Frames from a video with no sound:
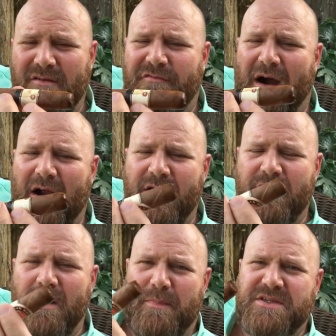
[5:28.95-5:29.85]
fire
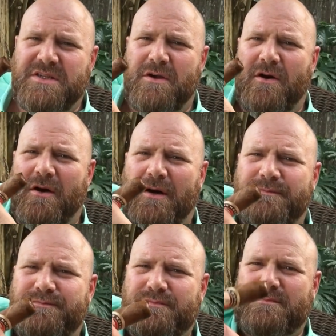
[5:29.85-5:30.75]
you up a cigar.
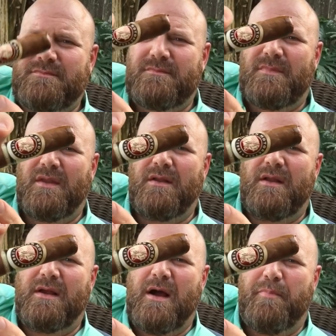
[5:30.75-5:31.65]

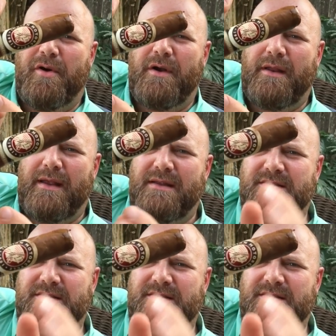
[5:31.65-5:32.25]
Look how pretty that